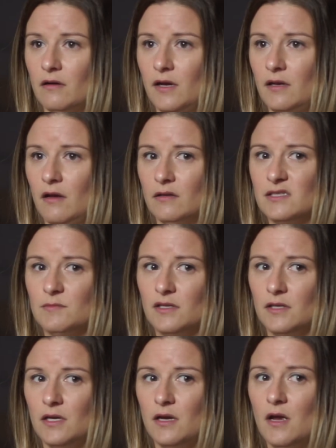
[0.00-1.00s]
and
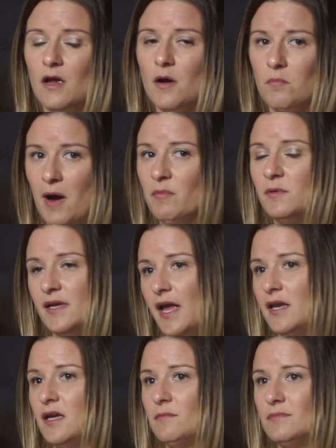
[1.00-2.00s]
ultimately probably
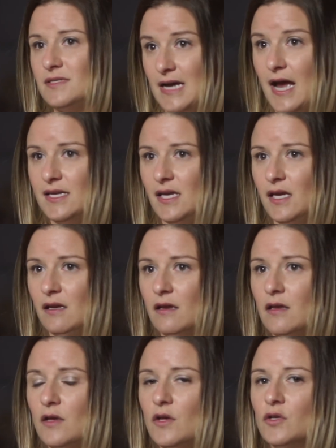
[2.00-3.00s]
end up dying.
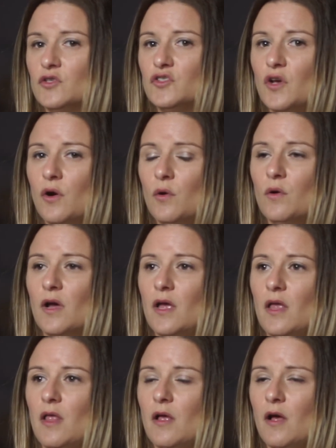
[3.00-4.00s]
So
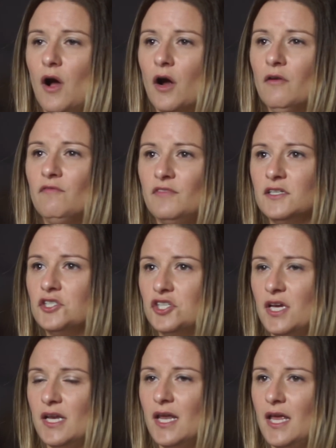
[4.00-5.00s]
our
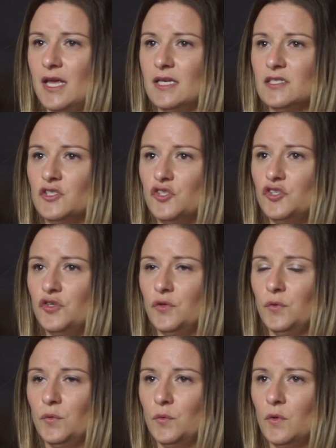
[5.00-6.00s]
vision is
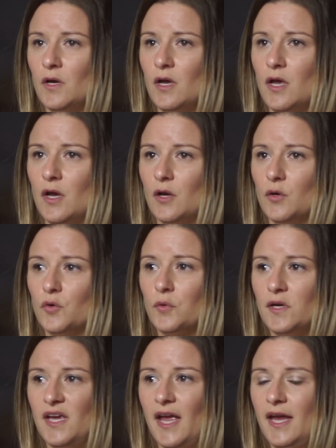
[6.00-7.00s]
to
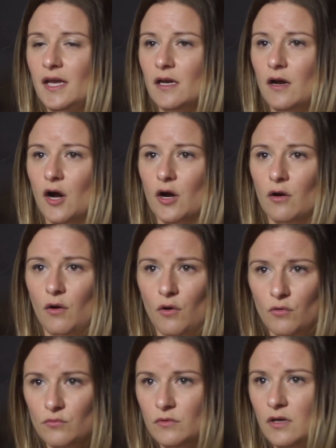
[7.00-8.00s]
create our
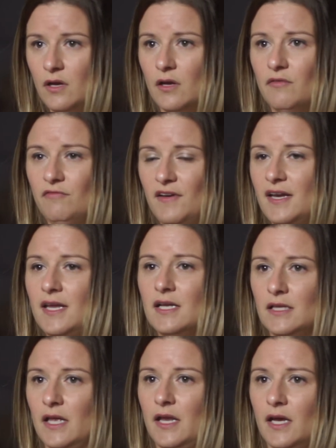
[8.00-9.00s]
own feeding
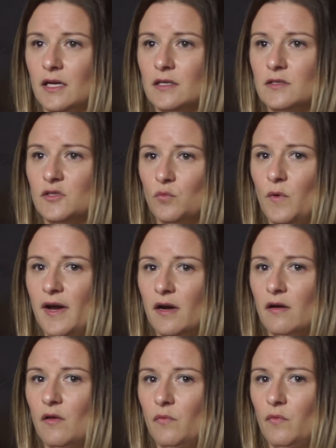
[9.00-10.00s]
clinic to
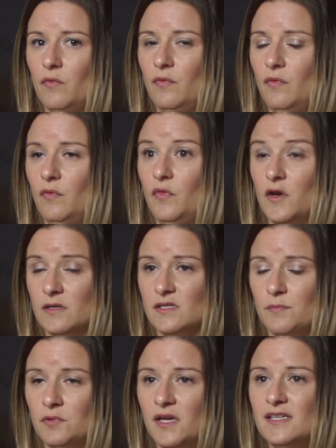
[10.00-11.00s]
where there's
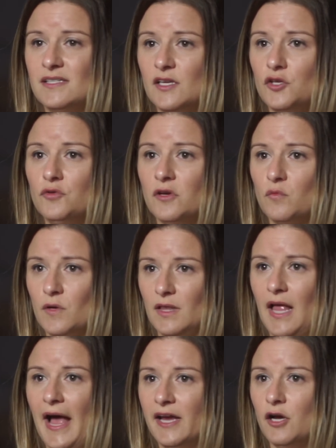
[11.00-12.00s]
a place that you can
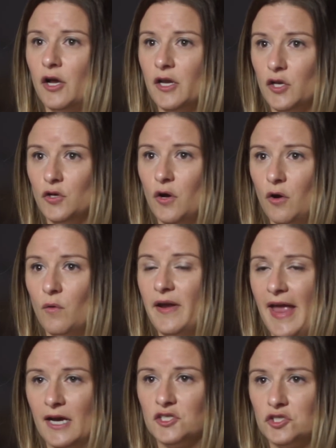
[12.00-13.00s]
rely on and go and
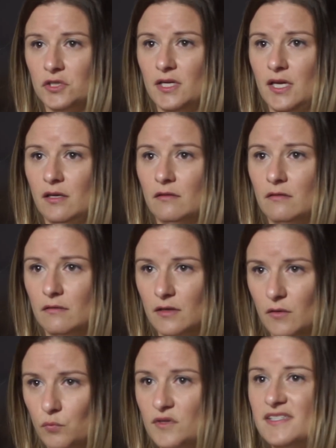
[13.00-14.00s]
actually
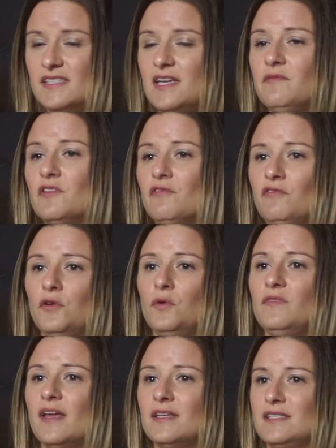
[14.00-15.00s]
receive the
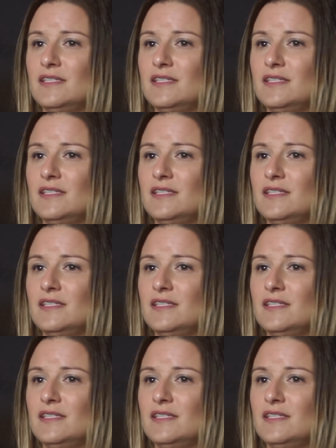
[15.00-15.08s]
food that is